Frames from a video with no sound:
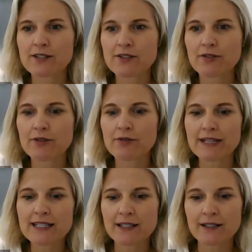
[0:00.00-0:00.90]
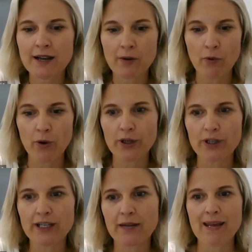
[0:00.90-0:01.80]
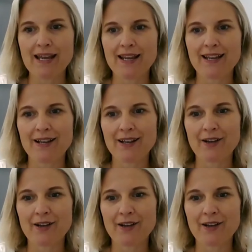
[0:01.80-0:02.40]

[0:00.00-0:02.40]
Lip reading: through written word can be